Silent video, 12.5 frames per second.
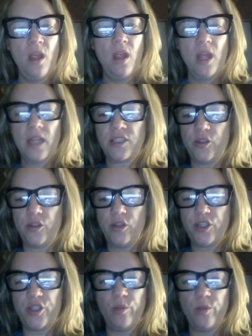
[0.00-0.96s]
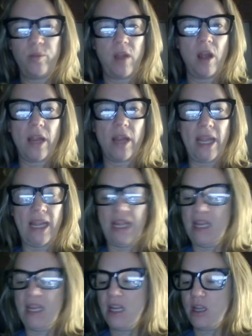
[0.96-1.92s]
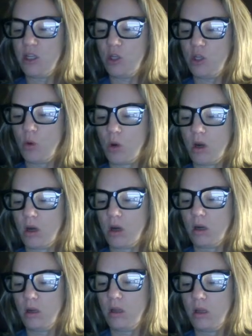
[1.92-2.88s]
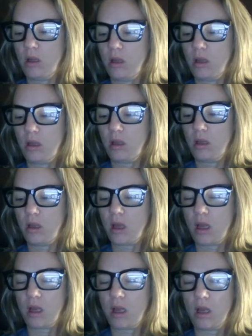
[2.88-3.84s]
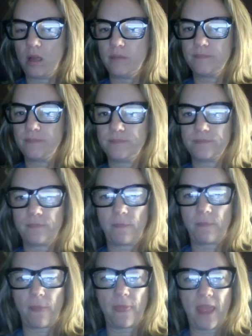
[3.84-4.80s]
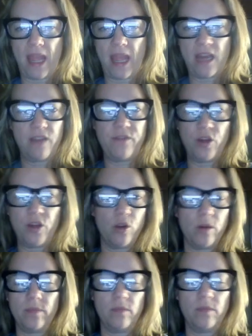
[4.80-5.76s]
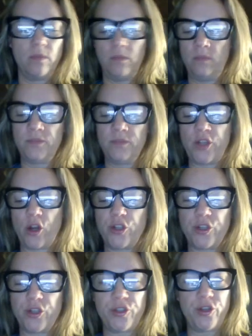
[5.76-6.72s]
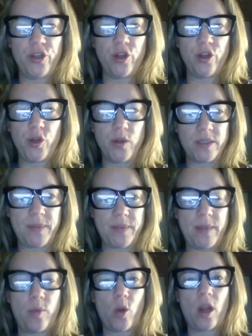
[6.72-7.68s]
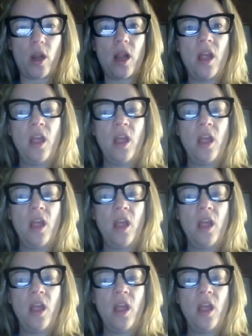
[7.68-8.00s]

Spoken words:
As soon as you plug in your, the end of your charger to your USB port,